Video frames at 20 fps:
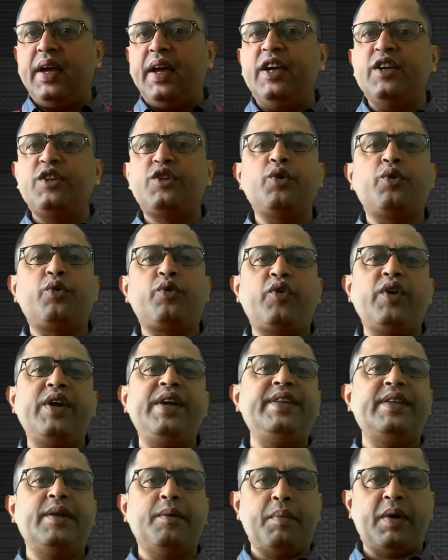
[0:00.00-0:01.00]
is to
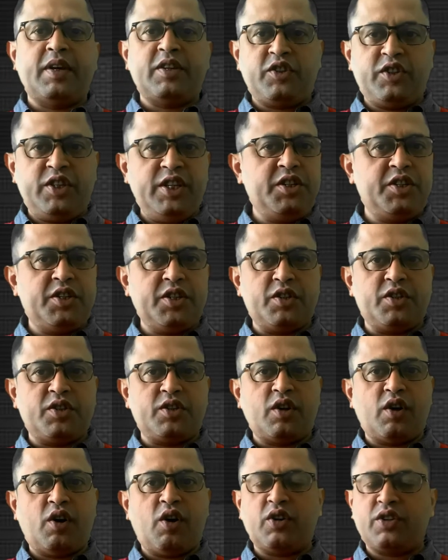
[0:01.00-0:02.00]
treat them as
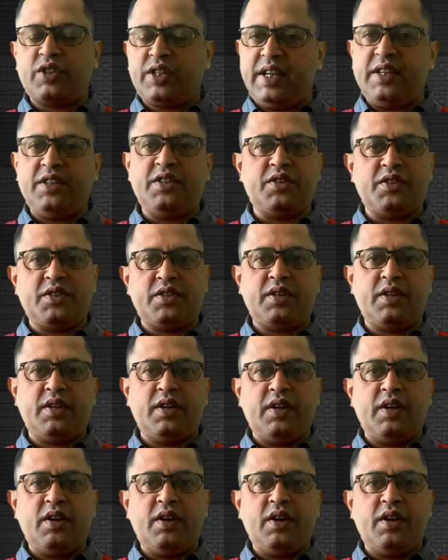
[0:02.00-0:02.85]
teachers or sages.